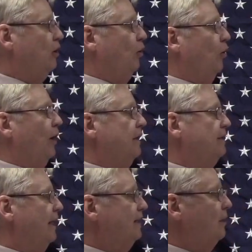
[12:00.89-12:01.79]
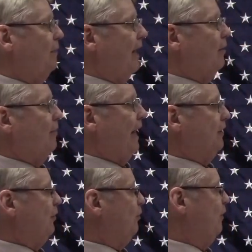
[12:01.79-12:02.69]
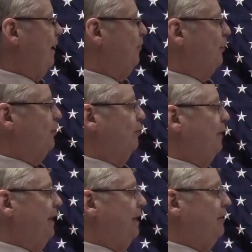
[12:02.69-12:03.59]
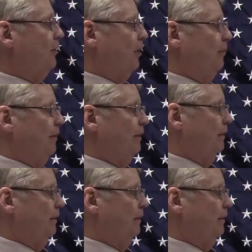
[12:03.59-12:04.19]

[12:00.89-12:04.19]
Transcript: court sent the matter back to Kramer to redetermine.